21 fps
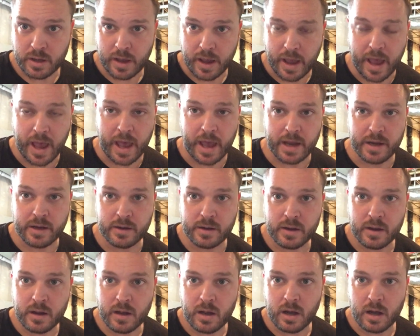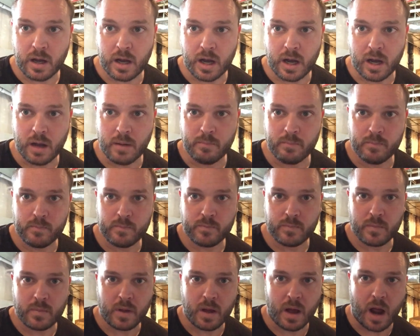And
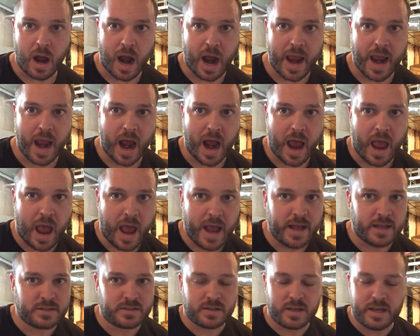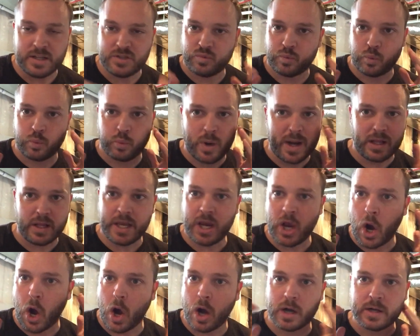it's really
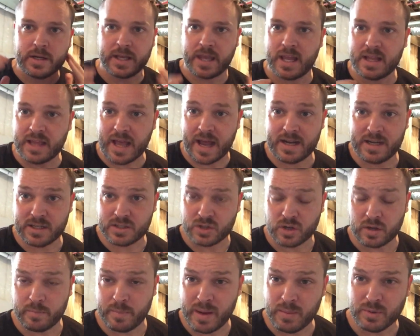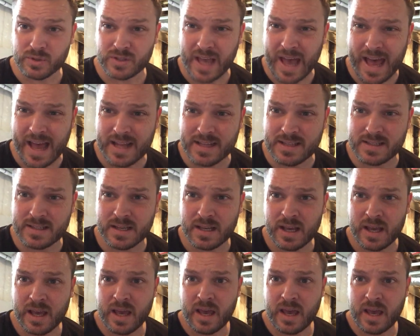hard to get that into certain people's heads